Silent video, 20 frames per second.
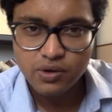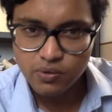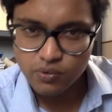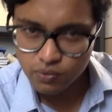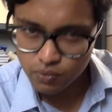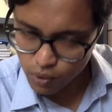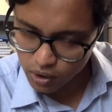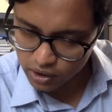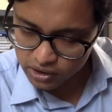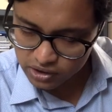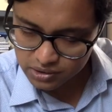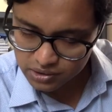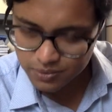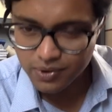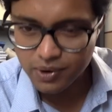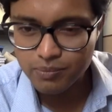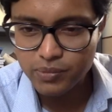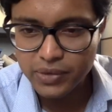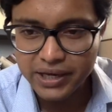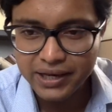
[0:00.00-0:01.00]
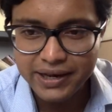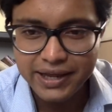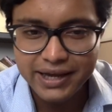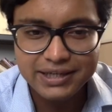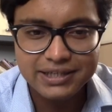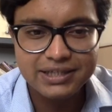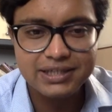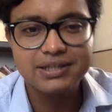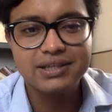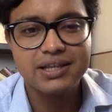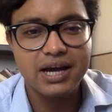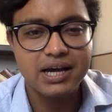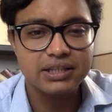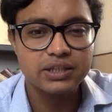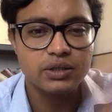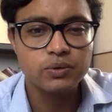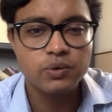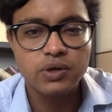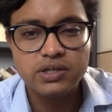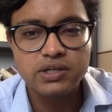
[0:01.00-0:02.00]
One is from being elected, the
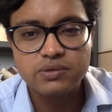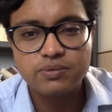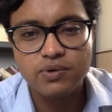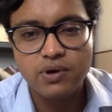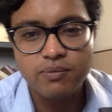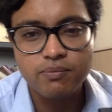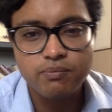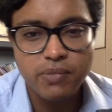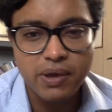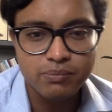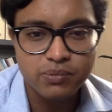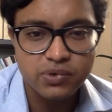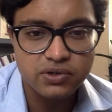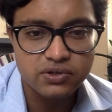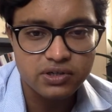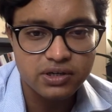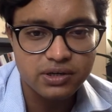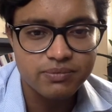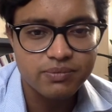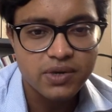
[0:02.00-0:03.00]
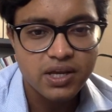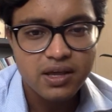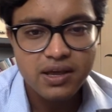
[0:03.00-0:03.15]
other one is from membership.